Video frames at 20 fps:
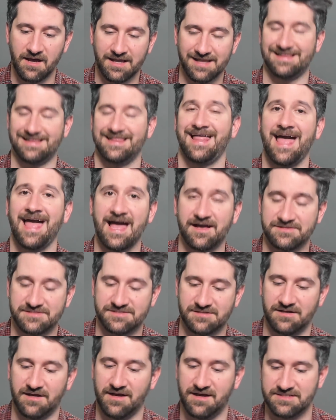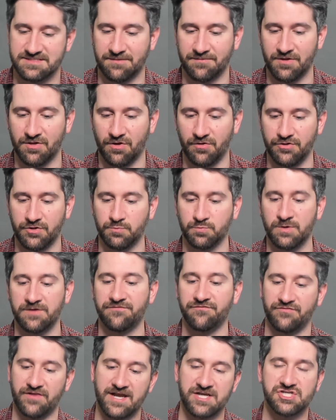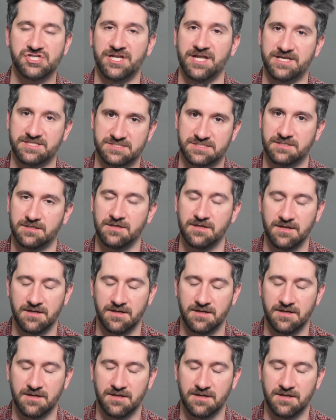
class, something called the Reflectionist.